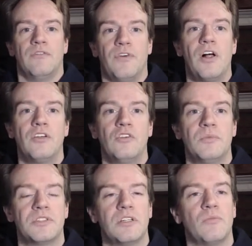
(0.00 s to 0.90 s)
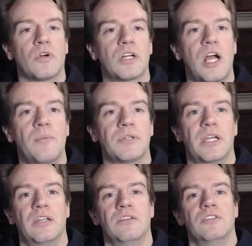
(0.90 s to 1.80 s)
Volume is a little more
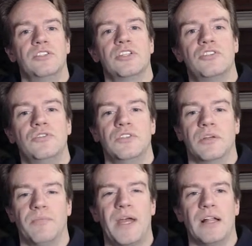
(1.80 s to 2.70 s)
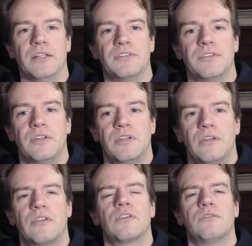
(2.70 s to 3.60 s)
complicated than just using a balance.
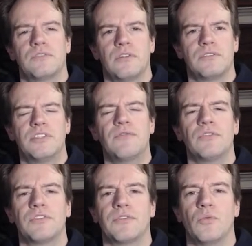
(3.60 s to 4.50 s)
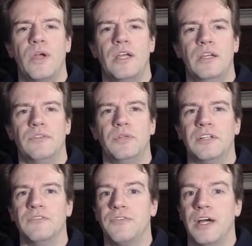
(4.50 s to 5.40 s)
There are several different ways
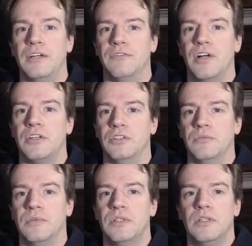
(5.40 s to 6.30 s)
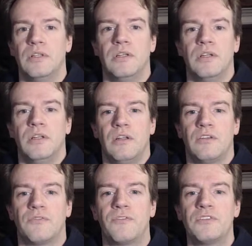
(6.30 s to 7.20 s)
we can find volume.
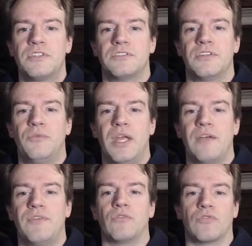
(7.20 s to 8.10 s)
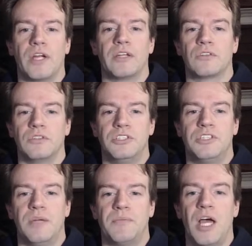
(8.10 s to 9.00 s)
The first is if we have a regularly
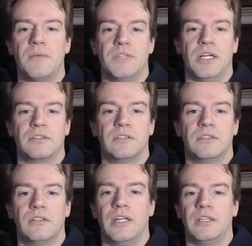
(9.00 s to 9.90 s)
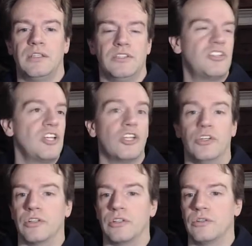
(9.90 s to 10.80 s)
shaped object, like a
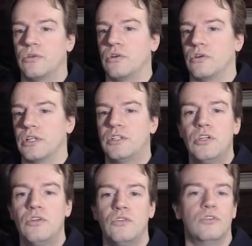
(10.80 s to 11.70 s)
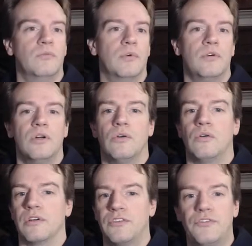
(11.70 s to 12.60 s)
cylinder, or a cube,
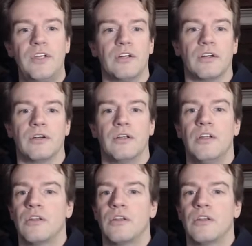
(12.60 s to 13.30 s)
or a sphere.